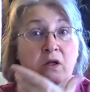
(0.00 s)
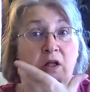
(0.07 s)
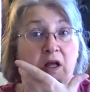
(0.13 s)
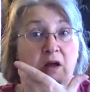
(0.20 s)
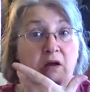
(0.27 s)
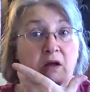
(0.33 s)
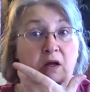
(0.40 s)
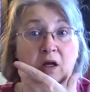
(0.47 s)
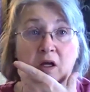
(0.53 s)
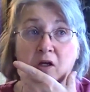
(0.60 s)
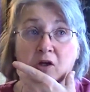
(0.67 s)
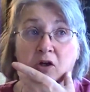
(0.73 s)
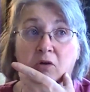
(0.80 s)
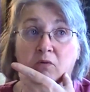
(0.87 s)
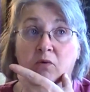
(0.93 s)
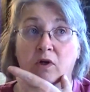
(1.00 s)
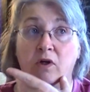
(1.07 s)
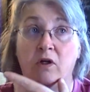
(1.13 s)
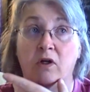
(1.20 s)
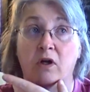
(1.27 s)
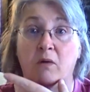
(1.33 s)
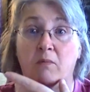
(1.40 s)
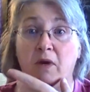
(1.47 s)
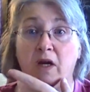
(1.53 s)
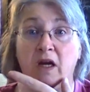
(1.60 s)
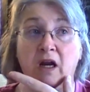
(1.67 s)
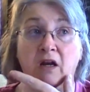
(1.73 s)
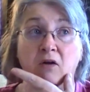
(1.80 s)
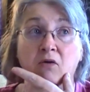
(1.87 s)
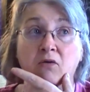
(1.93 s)
And
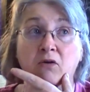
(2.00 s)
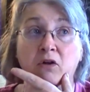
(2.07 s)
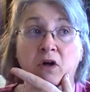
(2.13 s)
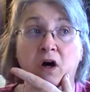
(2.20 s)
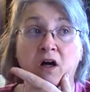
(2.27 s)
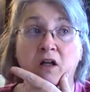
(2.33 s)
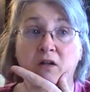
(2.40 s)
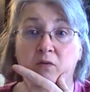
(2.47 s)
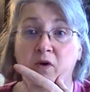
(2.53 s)
no shots,